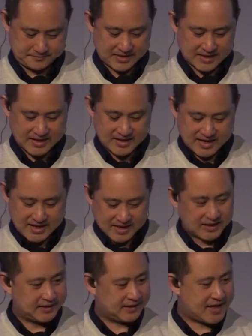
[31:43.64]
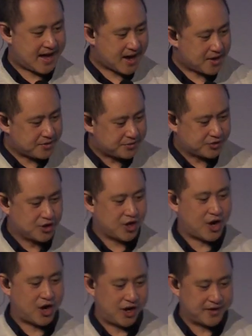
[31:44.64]
He allows
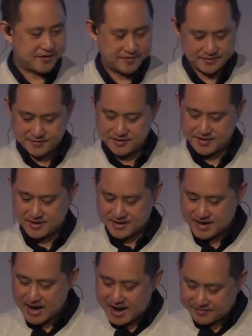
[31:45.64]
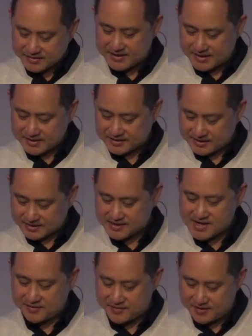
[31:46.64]
God, after this
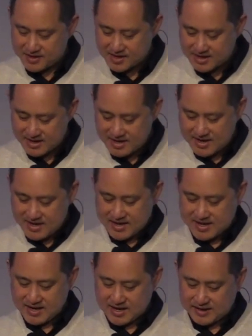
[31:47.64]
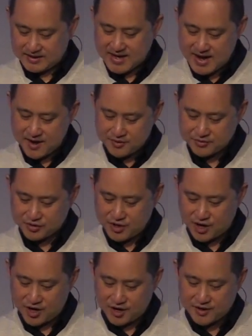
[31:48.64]
discovery, he allows
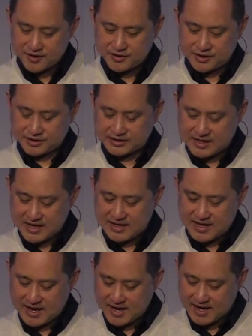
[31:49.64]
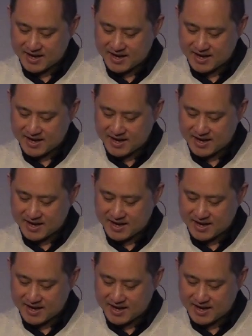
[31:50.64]
God to take care